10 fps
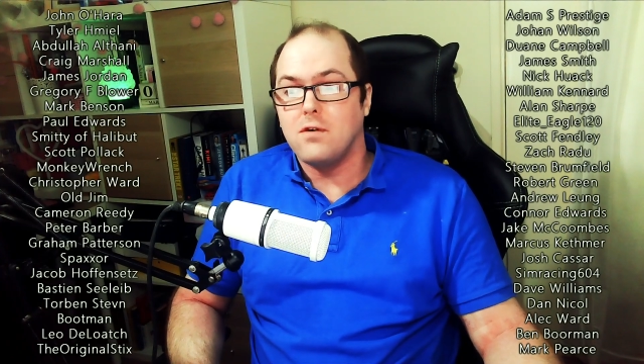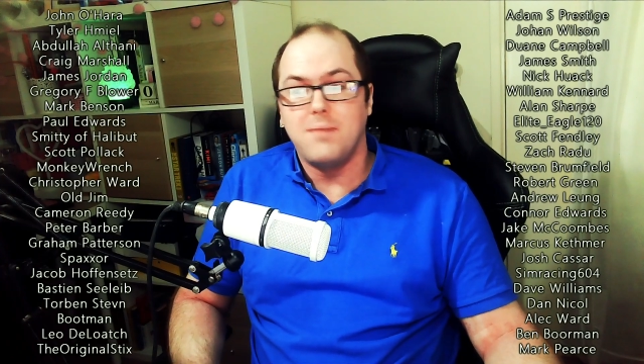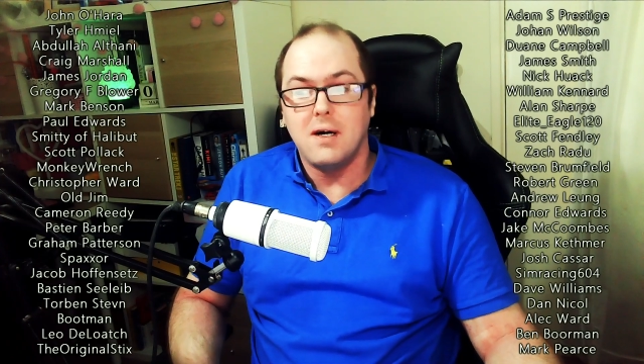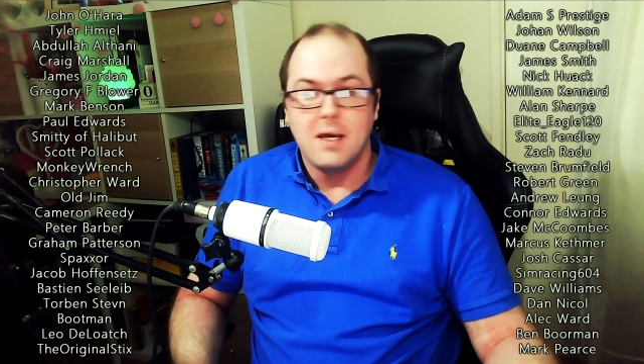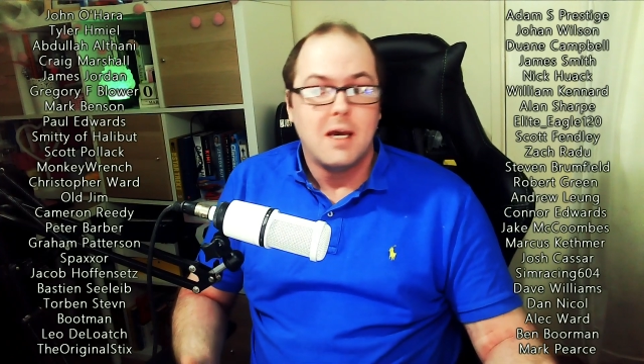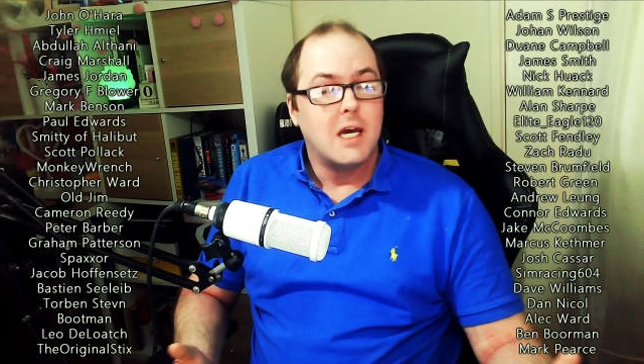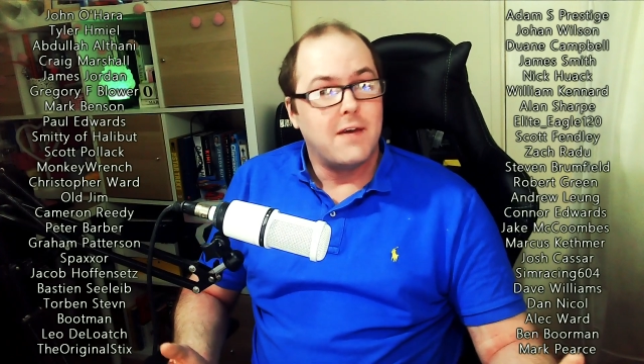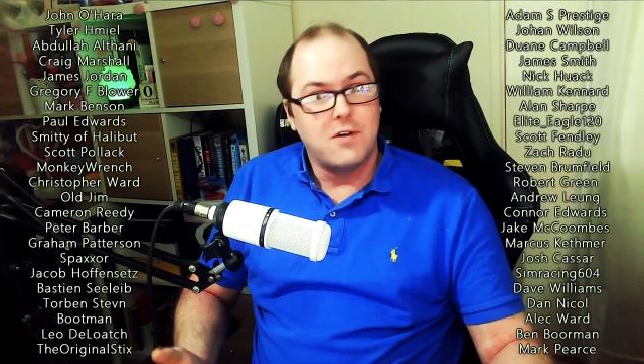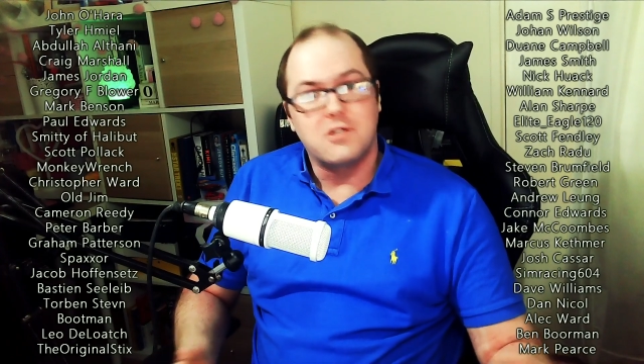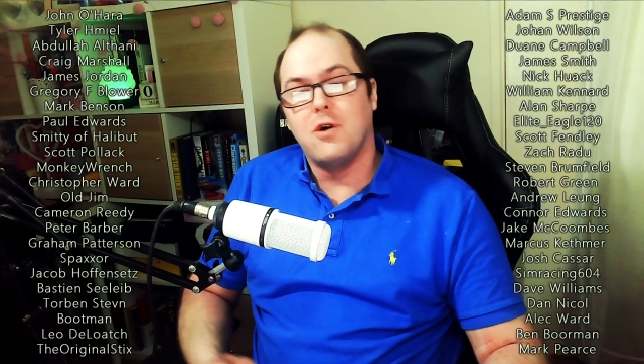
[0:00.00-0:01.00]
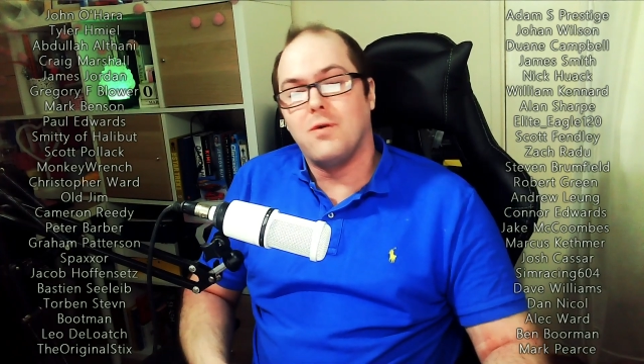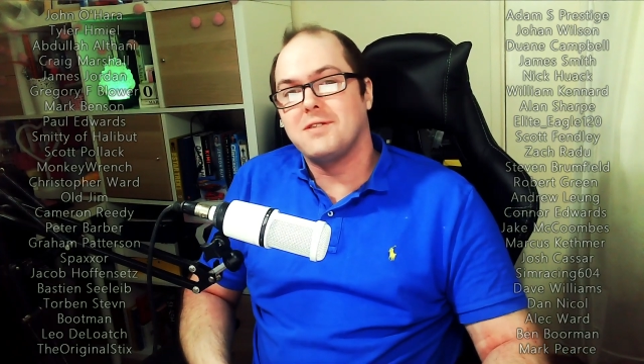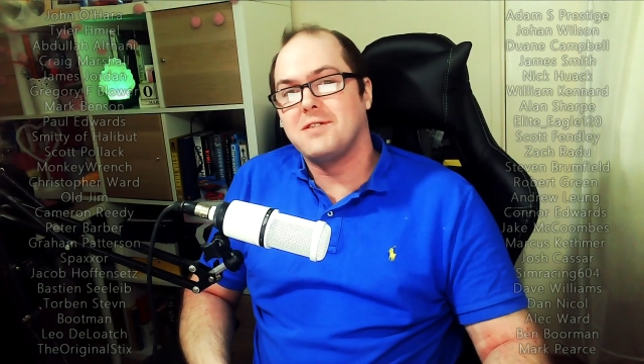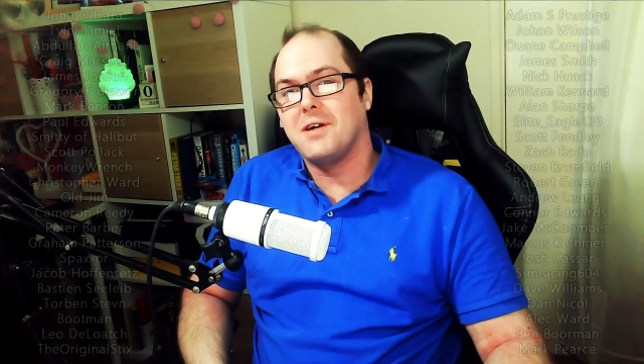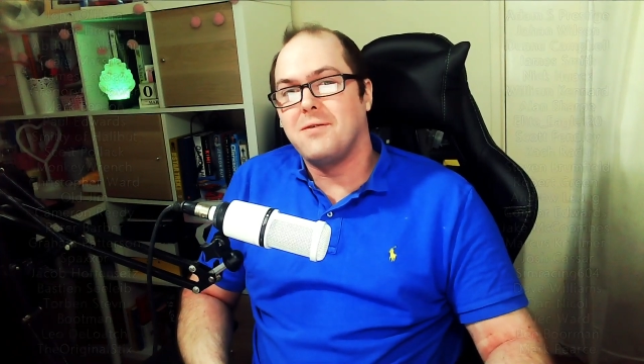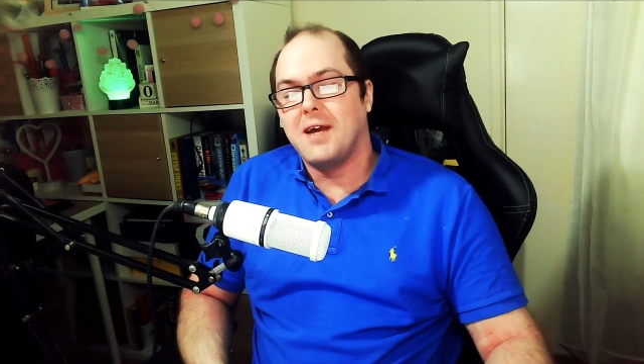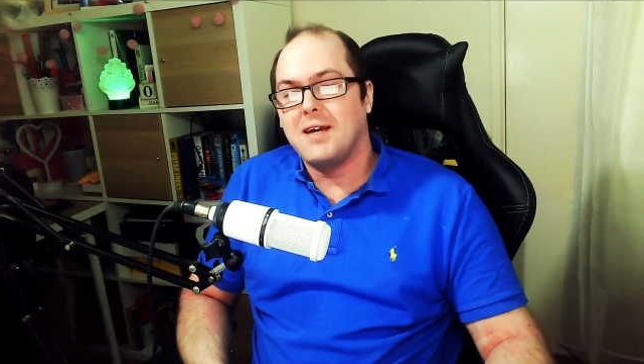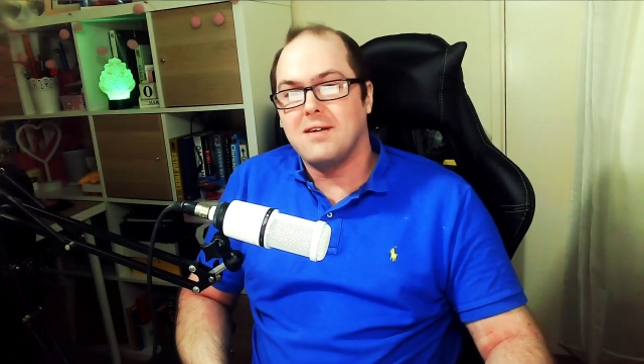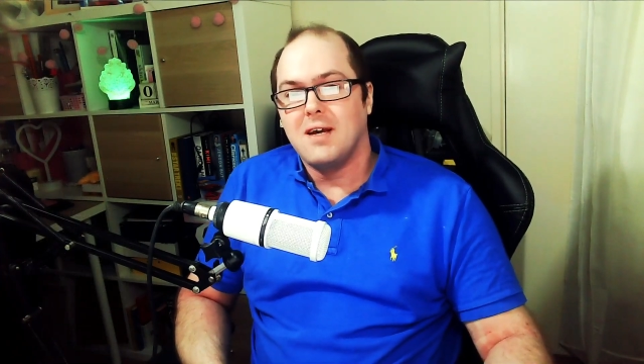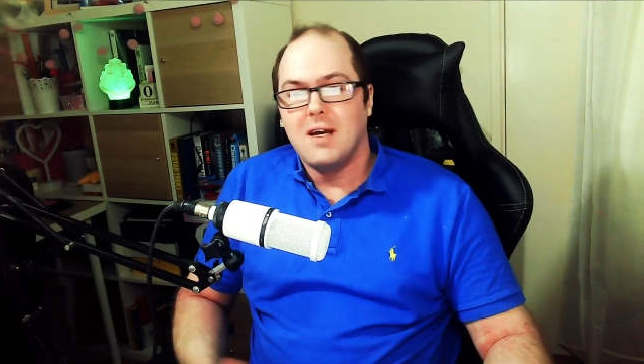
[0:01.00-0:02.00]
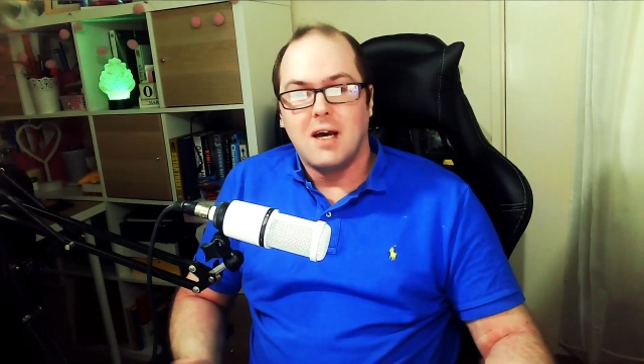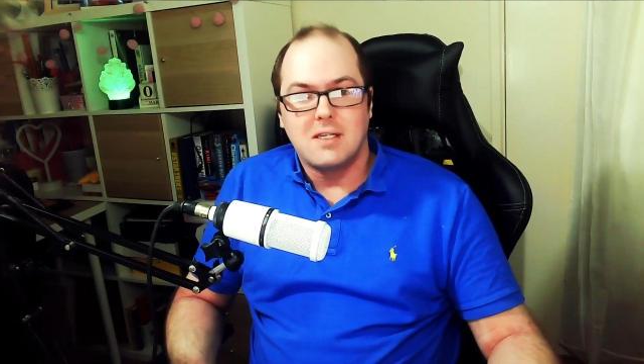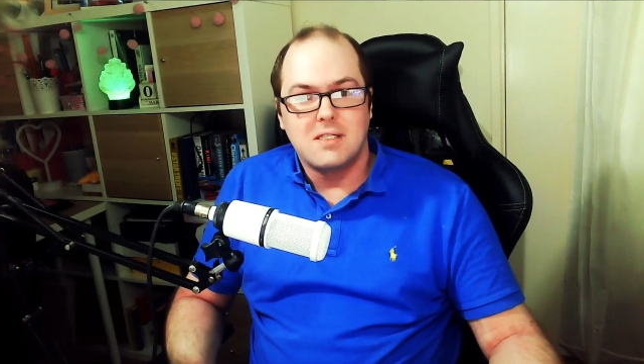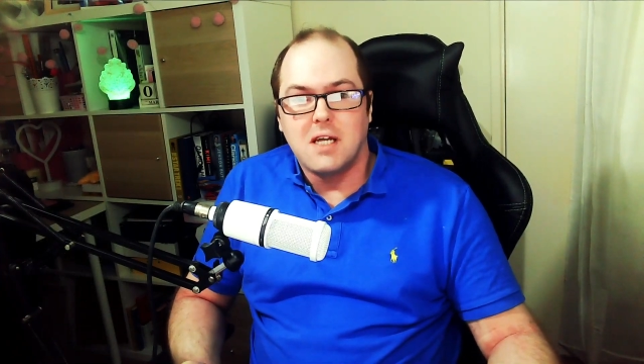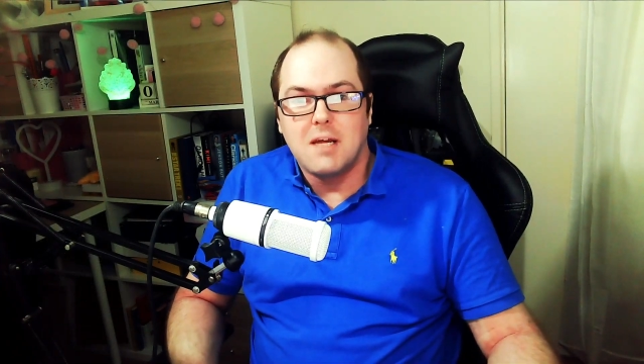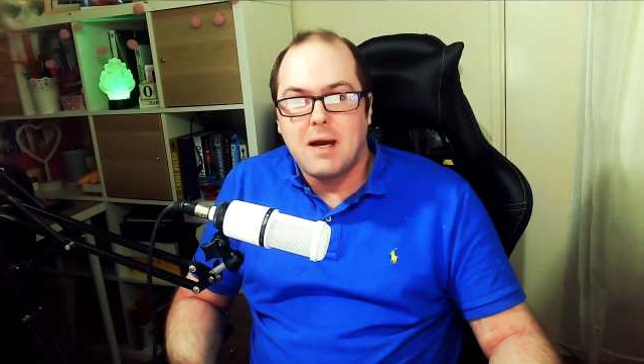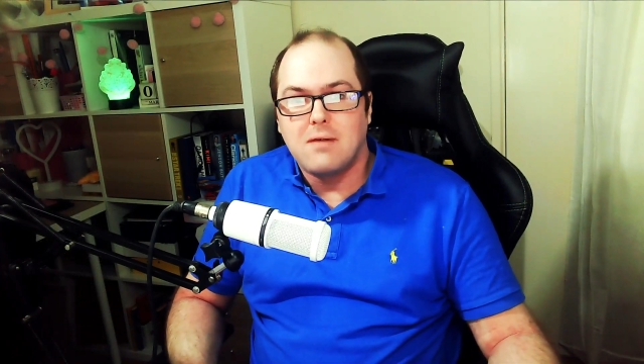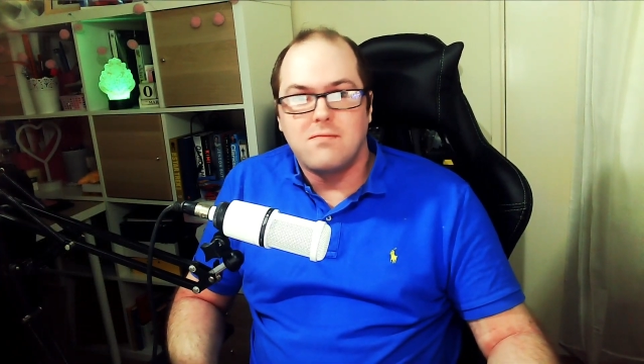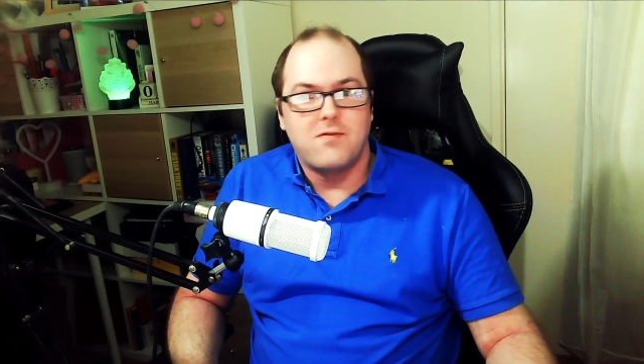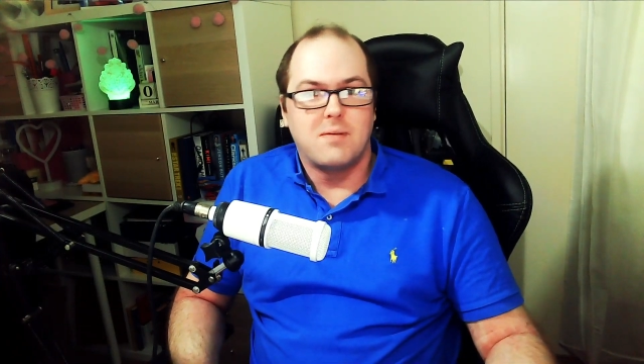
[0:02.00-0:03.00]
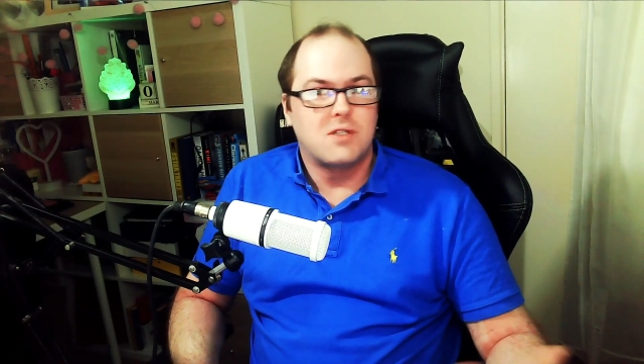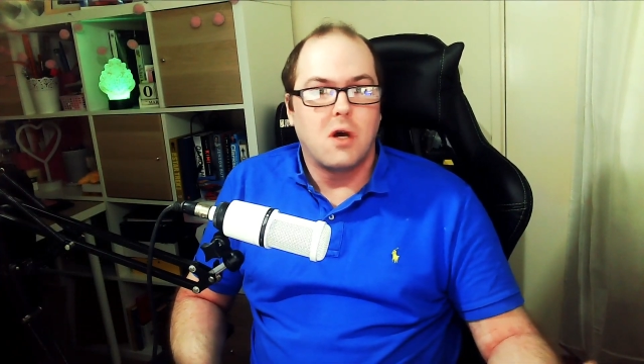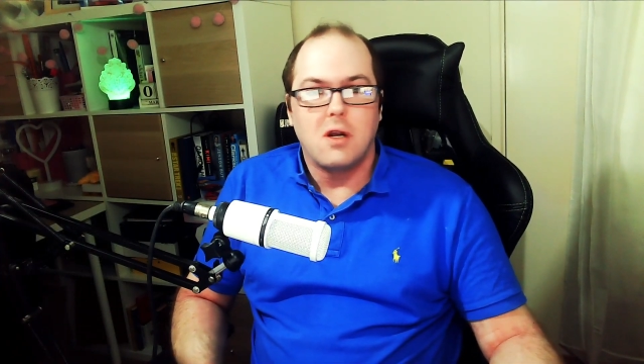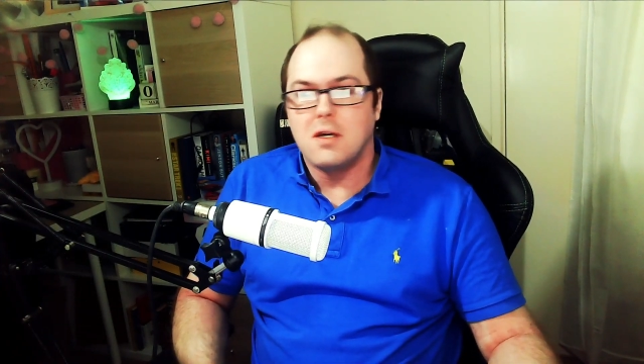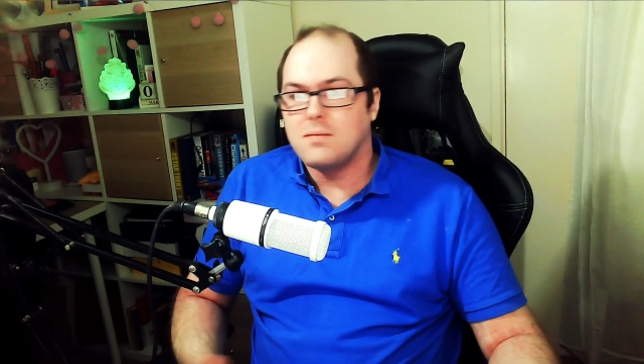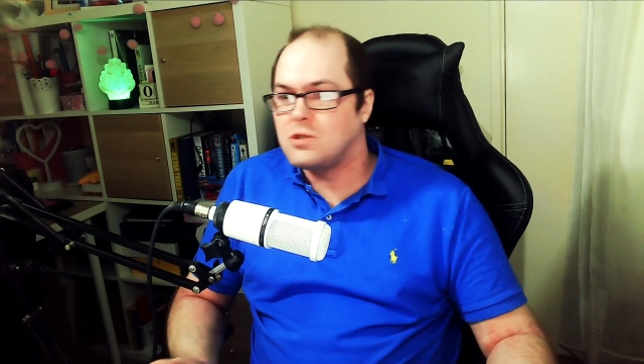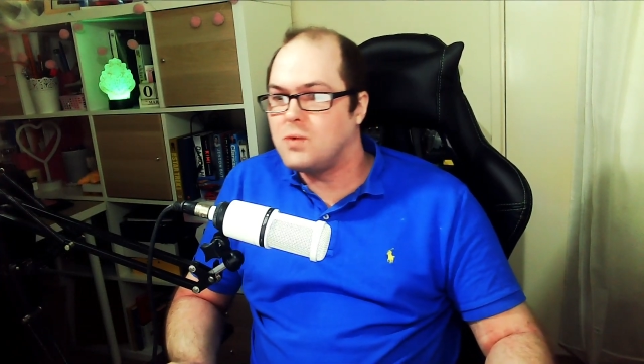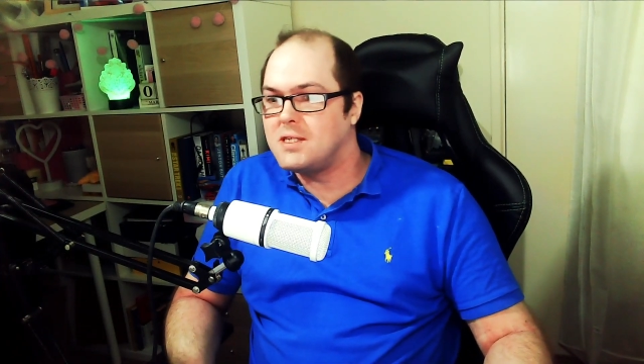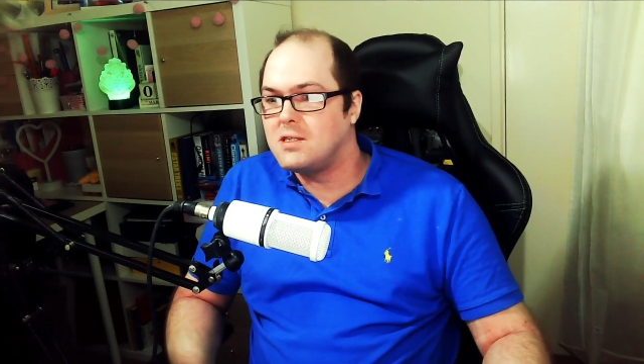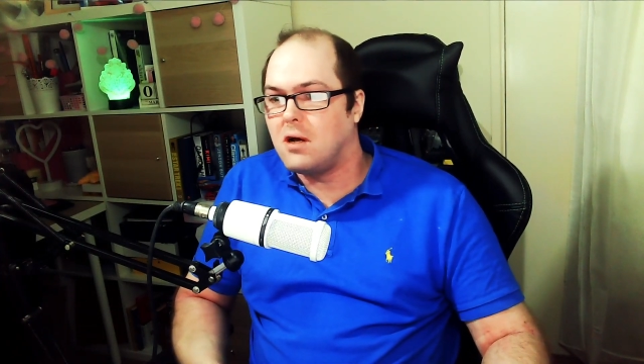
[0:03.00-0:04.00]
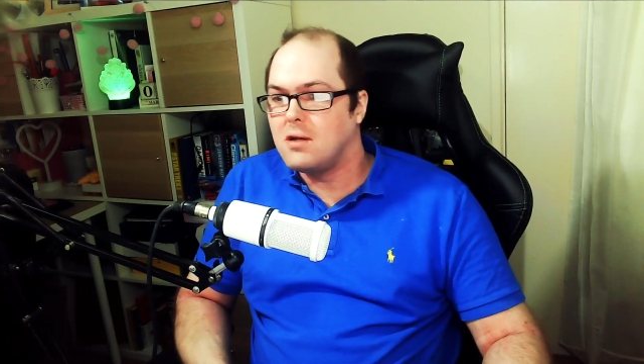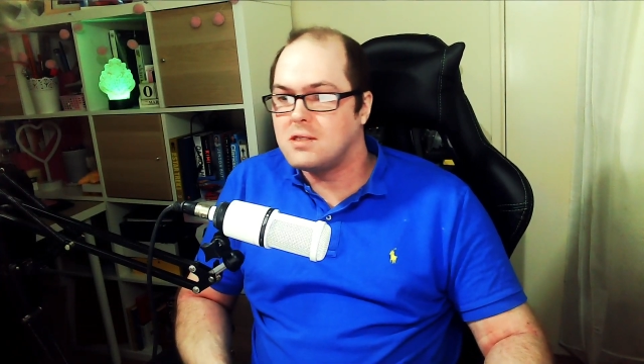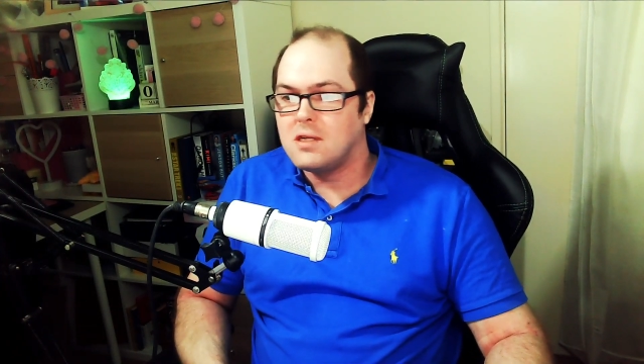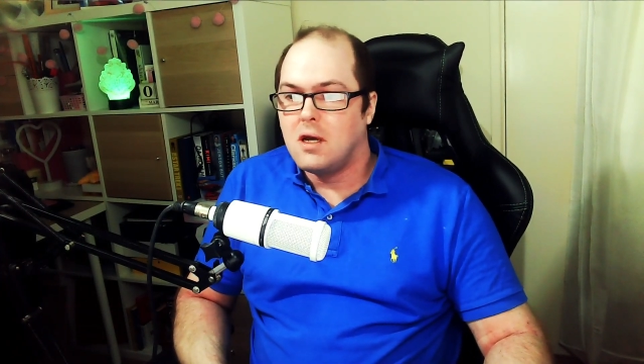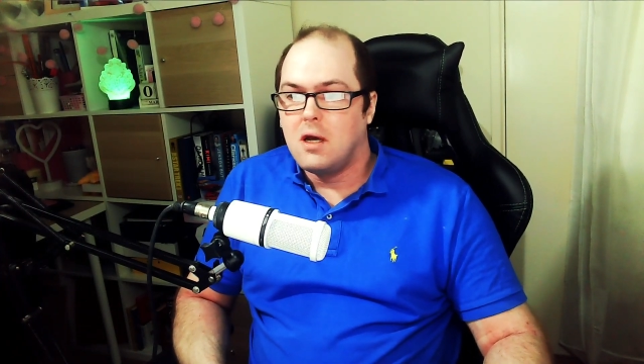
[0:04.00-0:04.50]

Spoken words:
But if you do want to donate a certain amount from $1 up to $20,